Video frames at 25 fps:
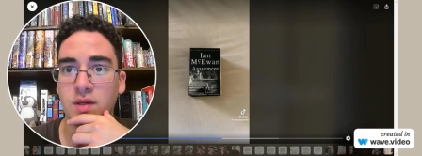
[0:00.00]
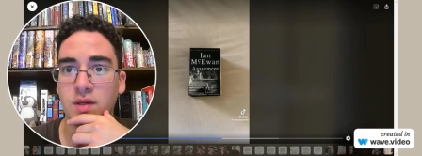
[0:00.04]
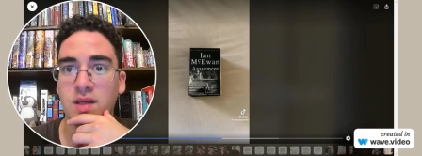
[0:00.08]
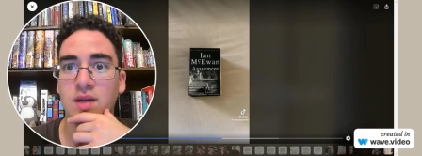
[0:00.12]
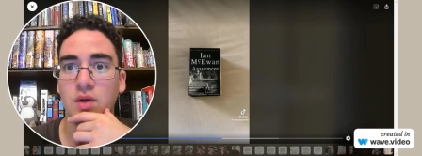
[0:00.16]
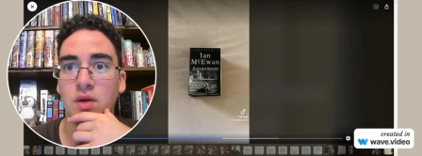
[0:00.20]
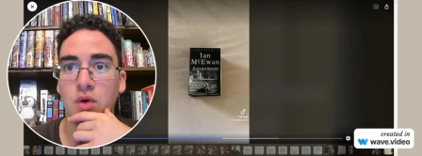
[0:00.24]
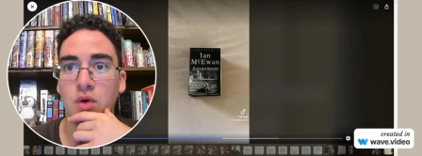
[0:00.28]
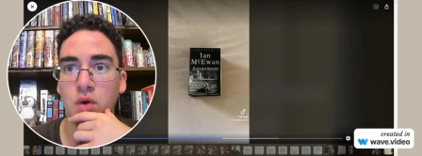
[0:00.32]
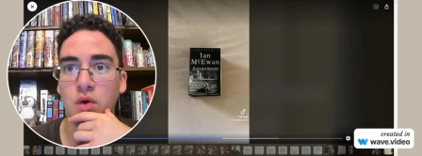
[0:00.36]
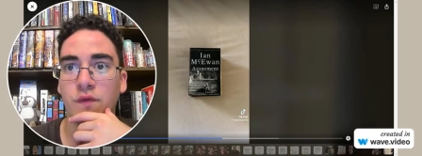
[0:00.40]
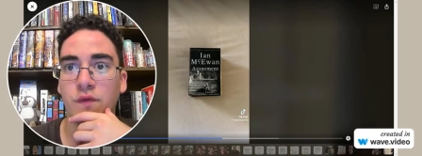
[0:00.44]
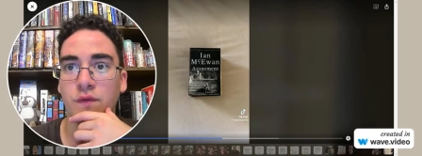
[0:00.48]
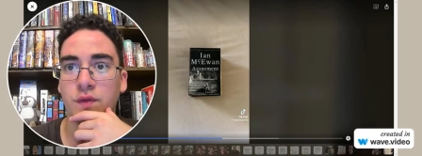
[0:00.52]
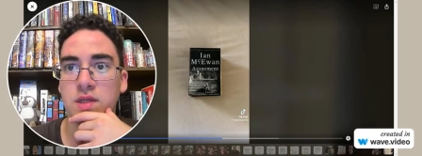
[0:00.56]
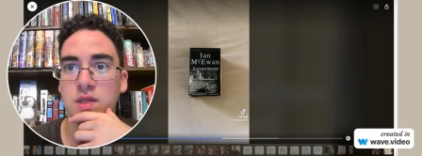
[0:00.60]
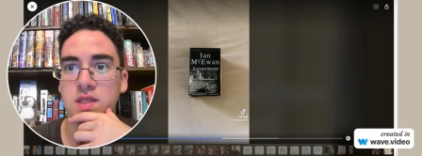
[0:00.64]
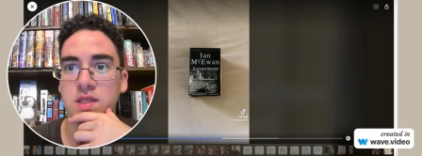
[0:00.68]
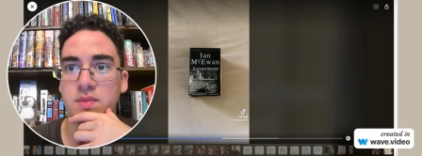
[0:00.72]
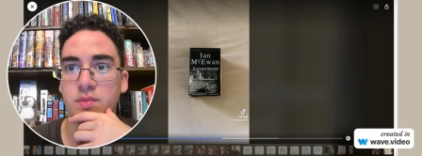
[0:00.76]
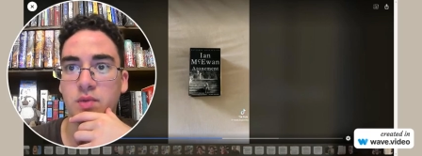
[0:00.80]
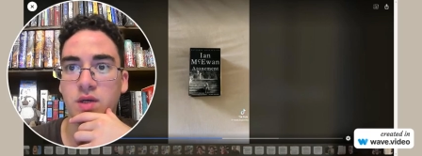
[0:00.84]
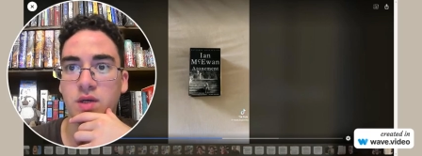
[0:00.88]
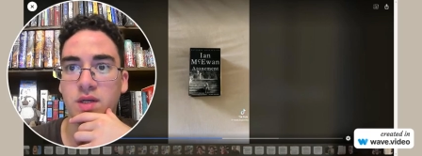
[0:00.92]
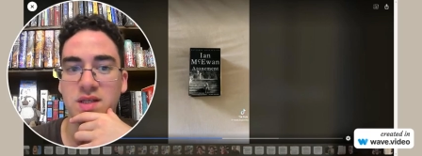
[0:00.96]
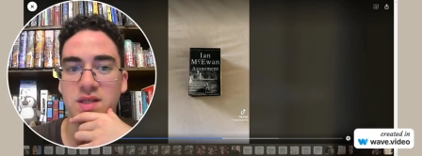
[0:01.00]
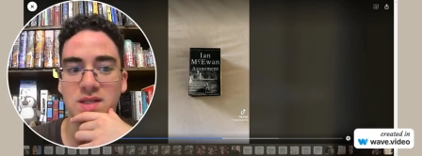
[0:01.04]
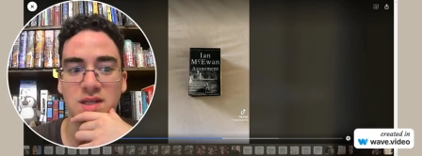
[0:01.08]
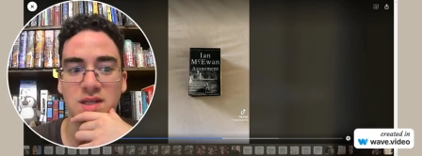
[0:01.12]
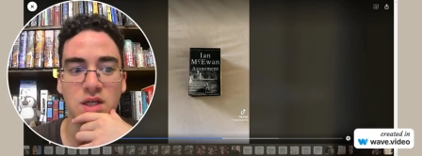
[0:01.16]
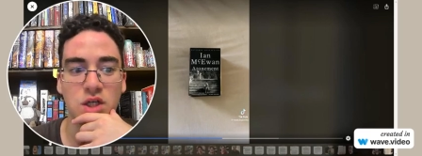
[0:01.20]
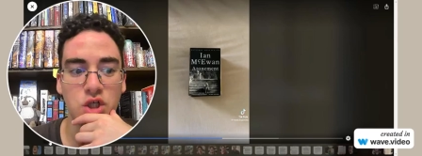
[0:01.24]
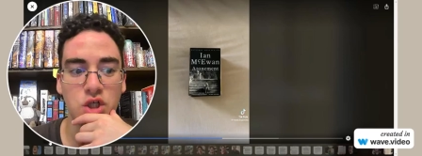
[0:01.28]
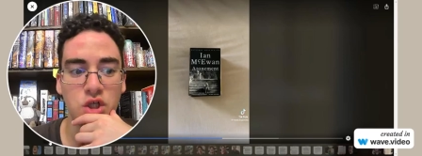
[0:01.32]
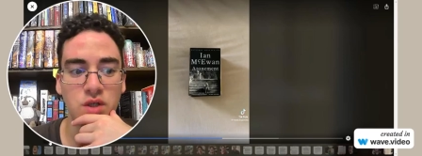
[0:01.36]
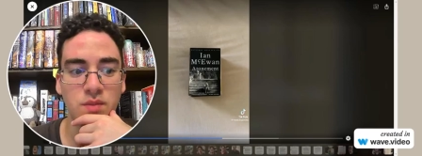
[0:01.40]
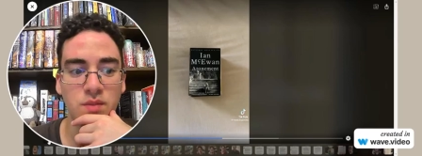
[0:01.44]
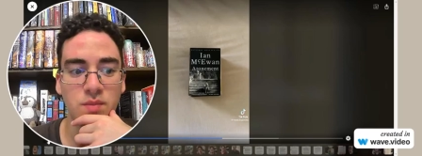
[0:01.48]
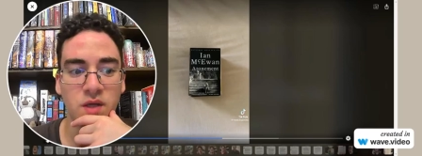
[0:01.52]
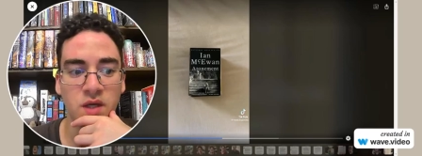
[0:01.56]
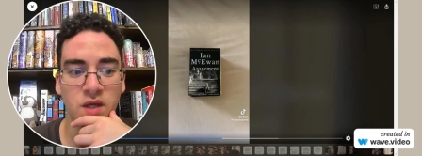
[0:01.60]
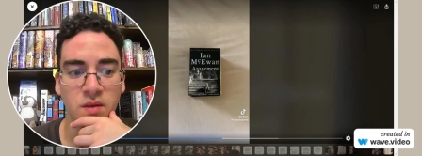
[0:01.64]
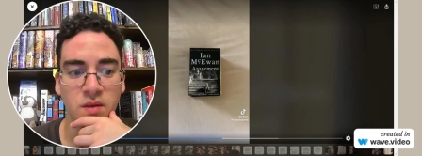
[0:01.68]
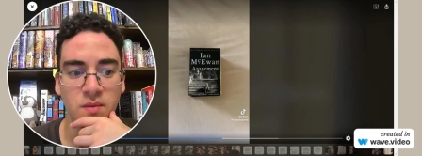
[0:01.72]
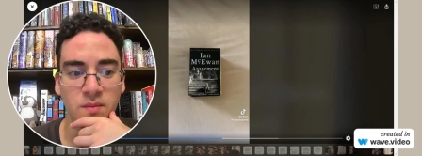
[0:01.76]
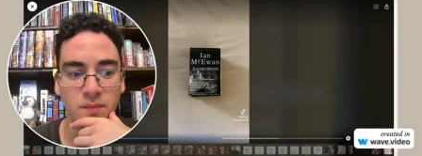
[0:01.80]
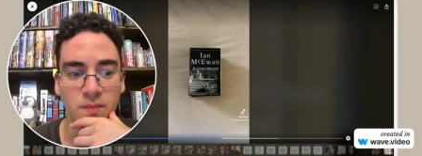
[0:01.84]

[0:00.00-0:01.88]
in awe of this book as I should be.